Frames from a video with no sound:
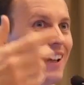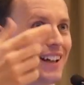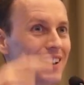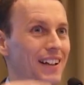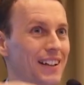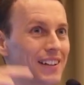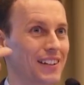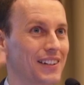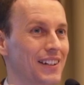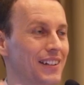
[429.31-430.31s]
And this
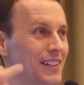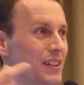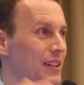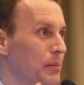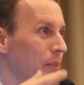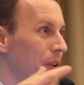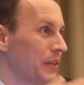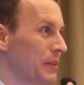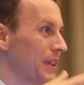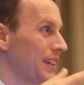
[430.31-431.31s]
is the simple
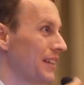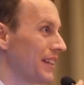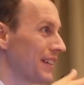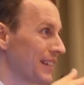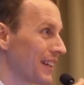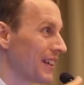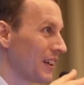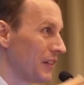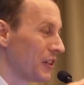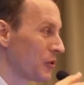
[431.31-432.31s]
investment thesis,
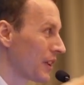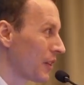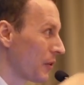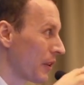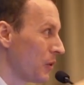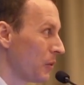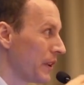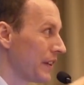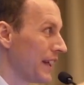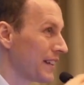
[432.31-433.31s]
which you can only do
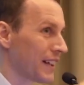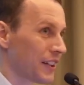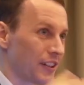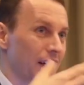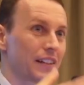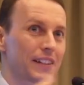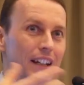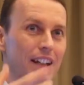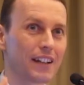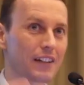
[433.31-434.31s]
with the data, actually
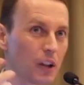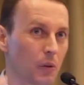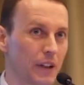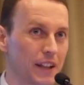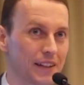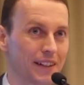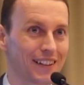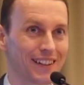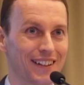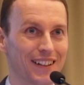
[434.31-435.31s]
understanding the granular
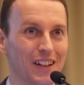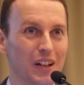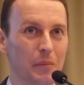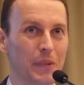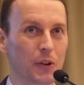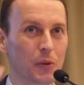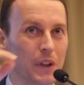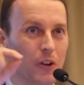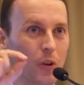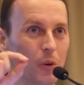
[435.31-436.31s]
data, because
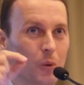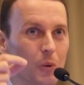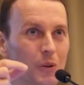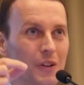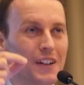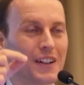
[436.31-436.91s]
we know